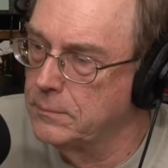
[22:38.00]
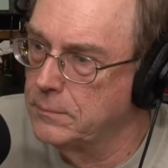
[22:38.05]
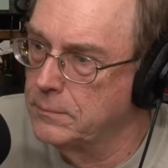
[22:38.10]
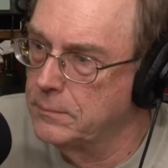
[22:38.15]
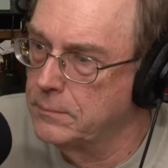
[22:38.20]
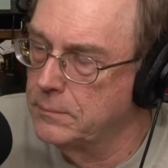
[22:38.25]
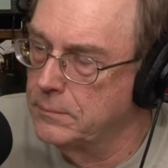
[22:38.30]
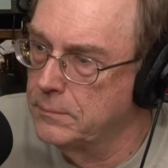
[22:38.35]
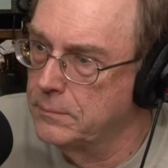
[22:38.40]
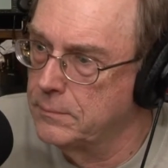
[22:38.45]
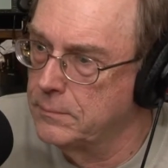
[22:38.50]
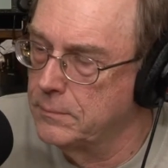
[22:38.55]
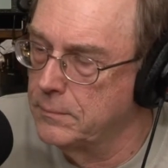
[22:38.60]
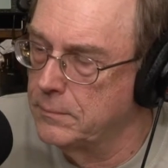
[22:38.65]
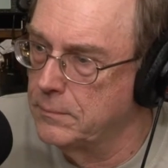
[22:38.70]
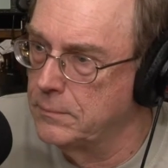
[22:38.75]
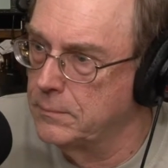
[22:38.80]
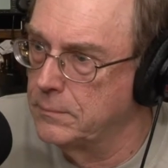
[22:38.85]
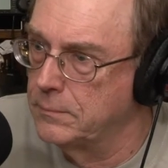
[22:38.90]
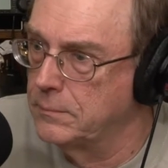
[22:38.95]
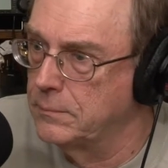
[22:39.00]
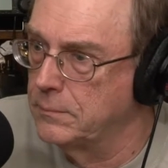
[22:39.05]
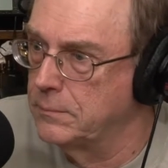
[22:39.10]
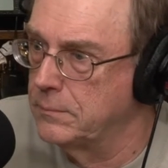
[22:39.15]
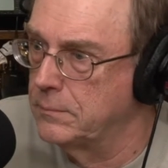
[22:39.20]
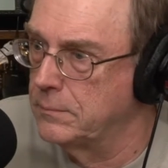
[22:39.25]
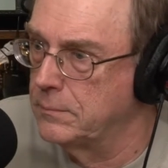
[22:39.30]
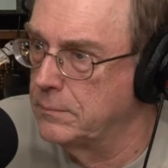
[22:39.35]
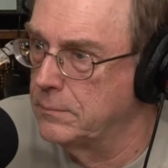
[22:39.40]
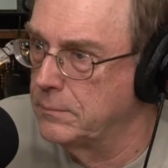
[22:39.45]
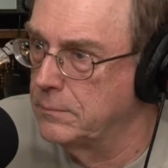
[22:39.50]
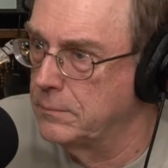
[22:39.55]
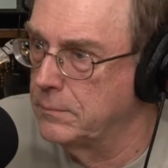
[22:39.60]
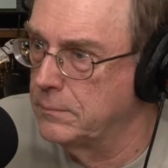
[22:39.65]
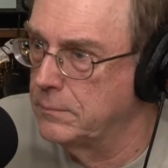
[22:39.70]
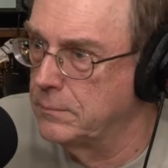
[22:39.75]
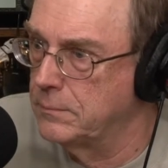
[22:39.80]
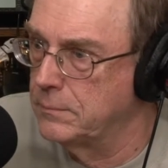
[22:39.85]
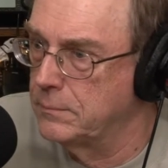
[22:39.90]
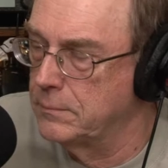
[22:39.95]

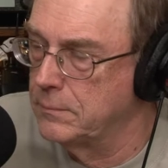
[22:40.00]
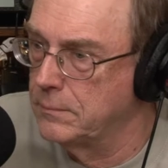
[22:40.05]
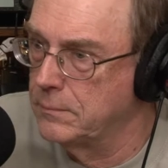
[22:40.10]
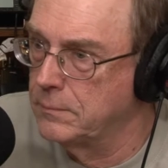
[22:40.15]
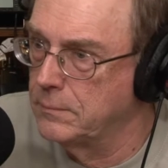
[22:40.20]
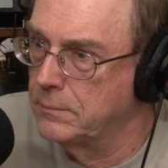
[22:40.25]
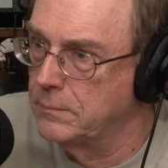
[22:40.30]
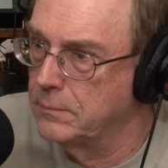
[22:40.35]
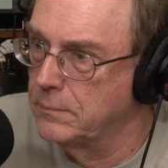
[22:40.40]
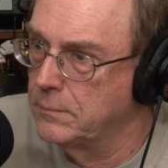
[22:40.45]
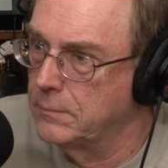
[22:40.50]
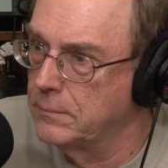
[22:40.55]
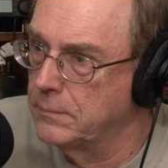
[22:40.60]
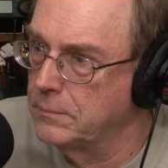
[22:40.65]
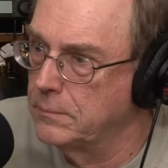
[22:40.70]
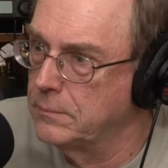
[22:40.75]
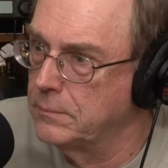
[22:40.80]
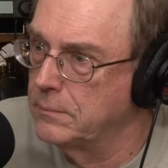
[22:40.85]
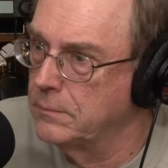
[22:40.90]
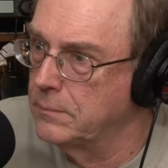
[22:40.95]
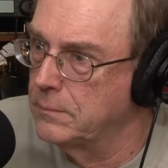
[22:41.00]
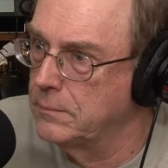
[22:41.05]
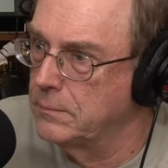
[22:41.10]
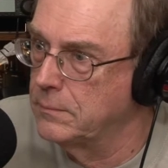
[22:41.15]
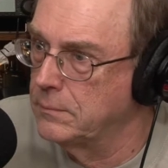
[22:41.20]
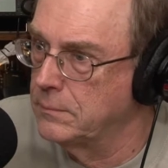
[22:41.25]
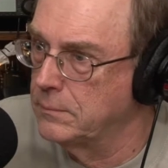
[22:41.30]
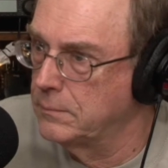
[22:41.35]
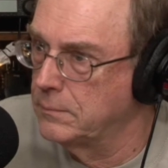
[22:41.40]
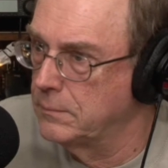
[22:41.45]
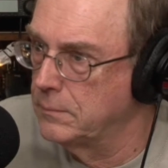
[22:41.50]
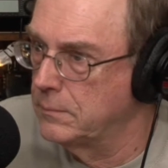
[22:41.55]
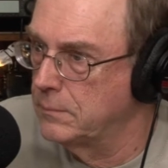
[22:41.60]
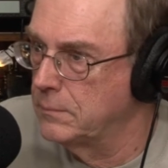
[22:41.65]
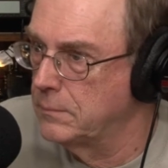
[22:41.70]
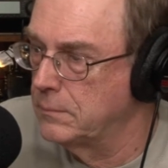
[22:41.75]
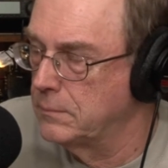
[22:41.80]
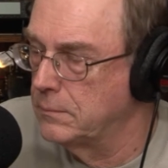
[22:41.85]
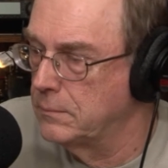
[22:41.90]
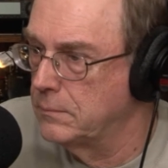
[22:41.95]

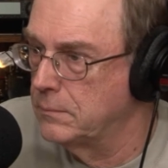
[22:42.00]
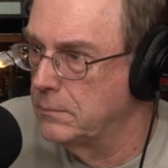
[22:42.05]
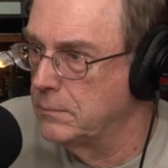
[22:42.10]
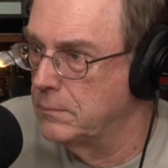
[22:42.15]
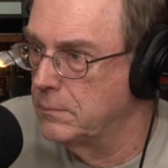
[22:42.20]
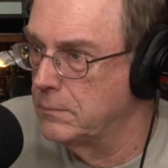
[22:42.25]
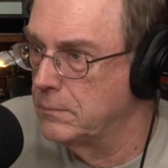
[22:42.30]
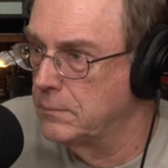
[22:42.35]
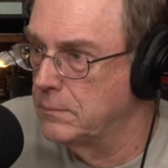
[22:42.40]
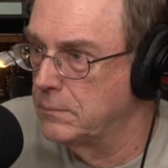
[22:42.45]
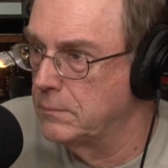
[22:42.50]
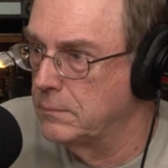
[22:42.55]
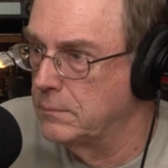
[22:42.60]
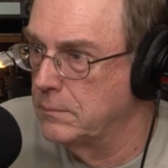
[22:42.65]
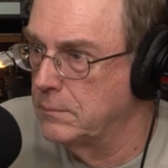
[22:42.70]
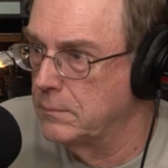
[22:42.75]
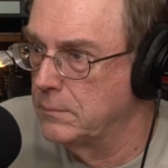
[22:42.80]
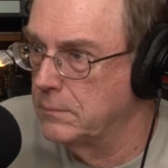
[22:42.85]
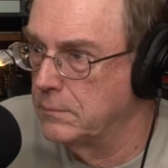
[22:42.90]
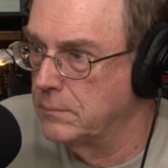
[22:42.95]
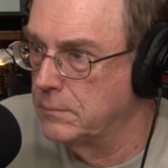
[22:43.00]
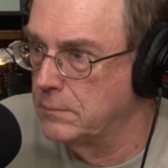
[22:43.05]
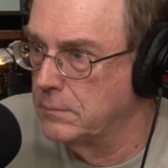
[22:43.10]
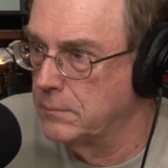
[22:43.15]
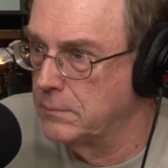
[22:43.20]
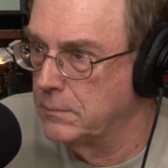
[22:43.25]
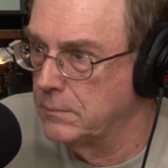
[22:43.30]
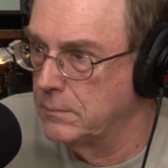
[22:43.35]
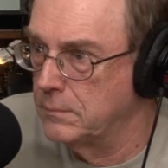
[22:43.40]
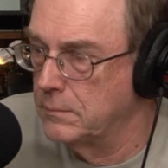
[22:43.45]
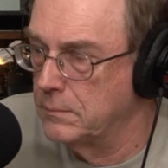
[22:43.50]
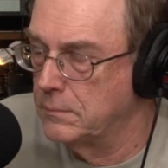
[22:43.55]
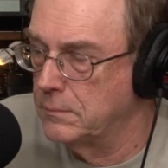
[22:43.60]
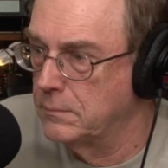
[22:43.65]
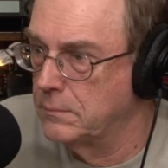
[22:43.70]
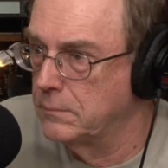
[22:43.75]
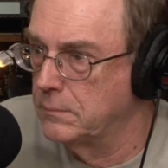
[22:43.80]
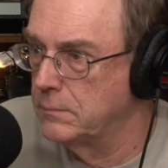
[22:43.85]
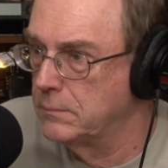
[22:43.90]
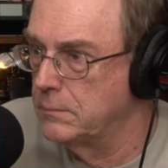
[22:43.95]

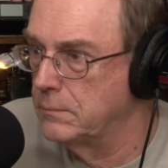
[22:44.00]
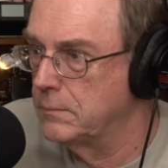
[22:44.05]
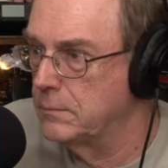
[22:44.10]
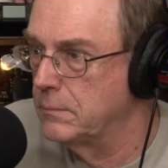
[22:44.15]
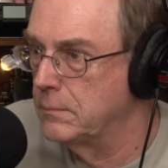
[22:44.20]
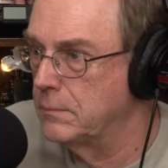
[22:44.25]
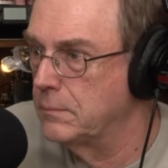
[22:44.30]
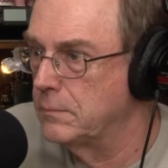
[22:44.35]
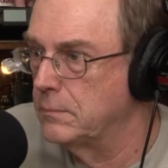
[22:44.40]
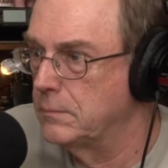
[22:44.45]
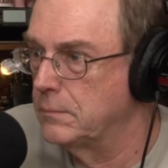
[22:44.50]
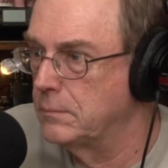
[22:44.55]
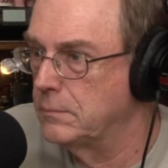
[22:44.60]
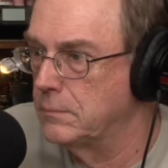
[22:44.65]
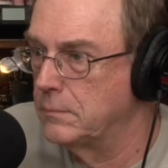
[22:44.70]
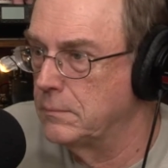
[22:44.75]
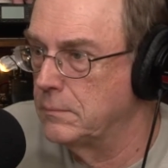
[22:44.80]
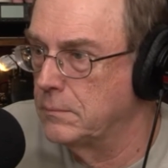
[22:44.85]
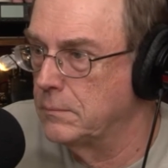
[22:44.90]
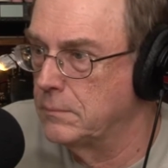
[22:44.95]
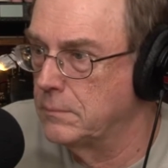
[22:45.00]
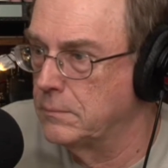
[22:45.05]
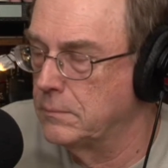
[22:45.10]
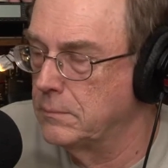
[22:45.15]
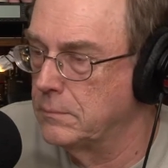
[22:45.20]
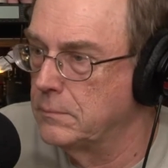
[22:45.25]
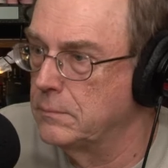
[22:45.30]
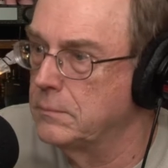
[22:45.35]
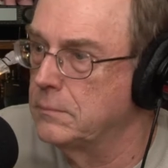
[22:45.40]
No words are spoken by the person on screen.